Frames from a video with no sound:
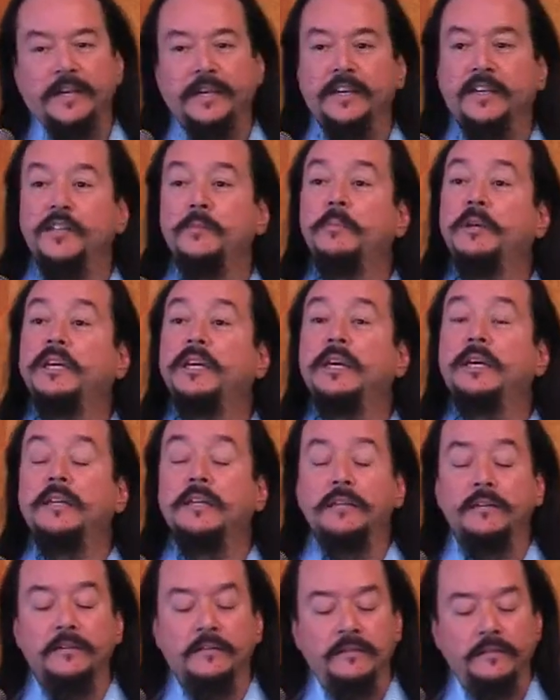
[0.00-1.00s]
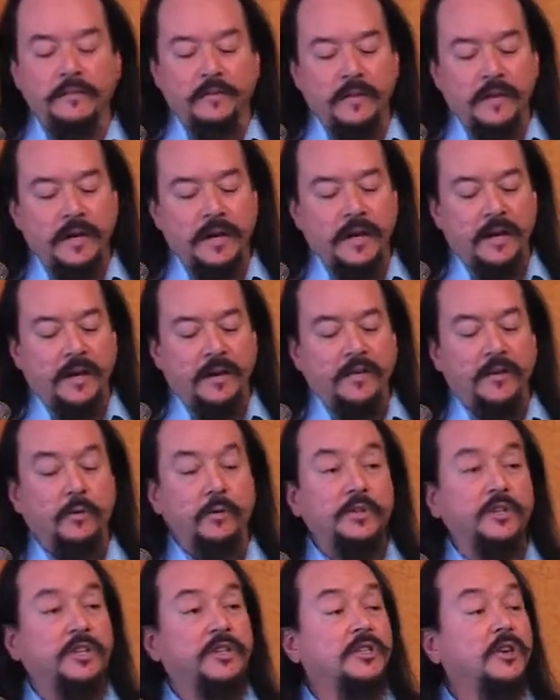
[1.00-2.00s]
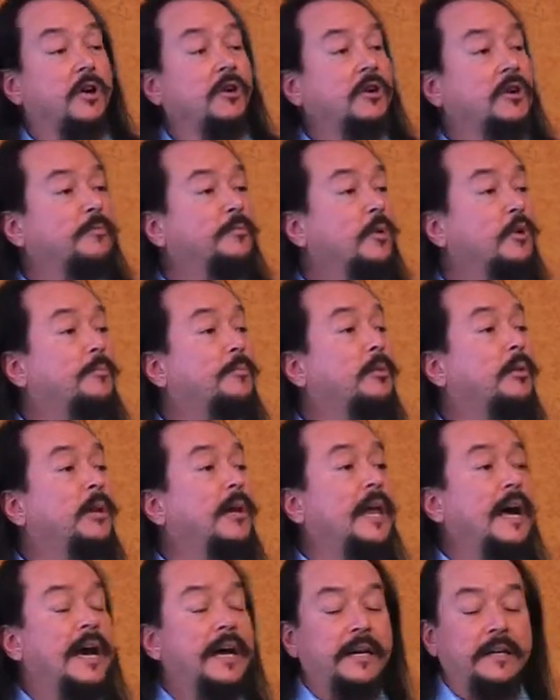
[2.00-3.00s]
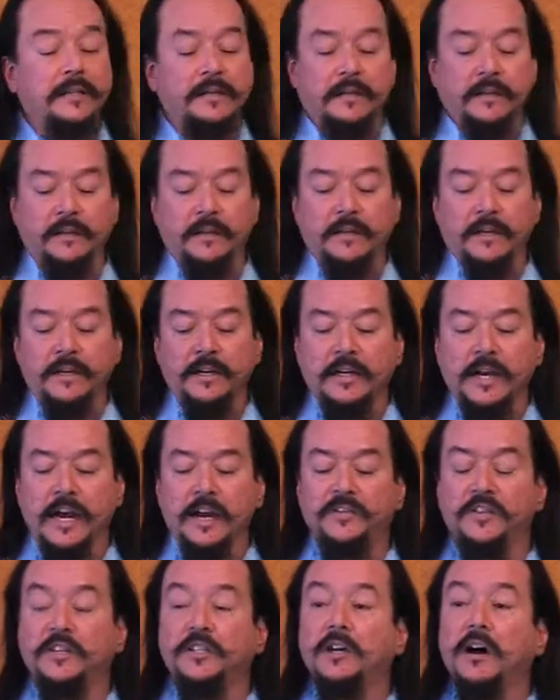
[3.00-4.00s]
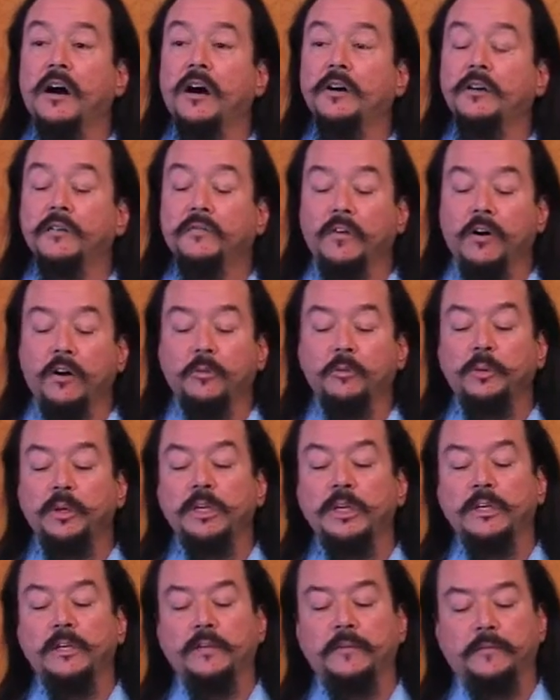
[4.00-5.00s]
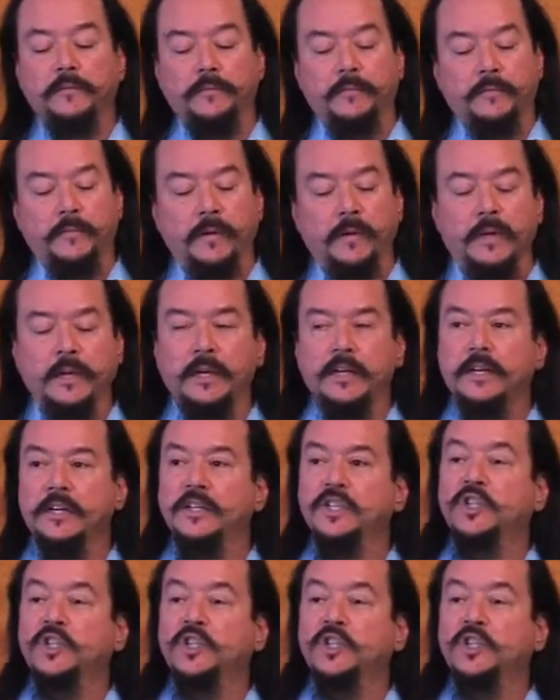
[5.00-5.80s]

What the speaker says: In the beginning, there was a dark purple light at the dawn of all being.